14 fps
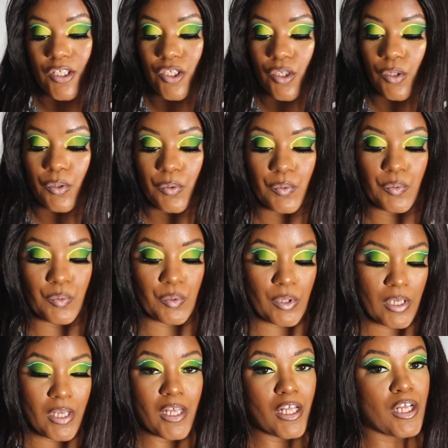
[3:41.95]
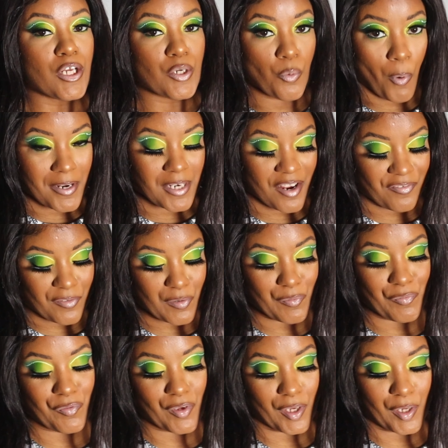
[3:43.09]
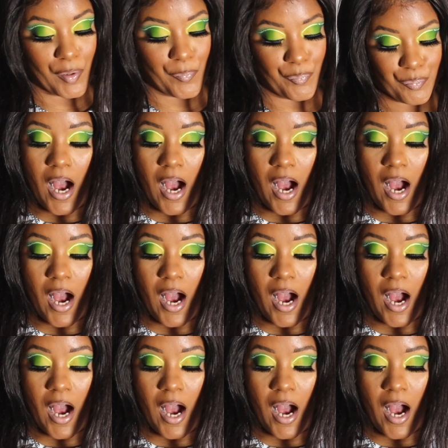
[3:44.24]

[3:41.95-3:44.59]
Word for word: So watch out for the fit.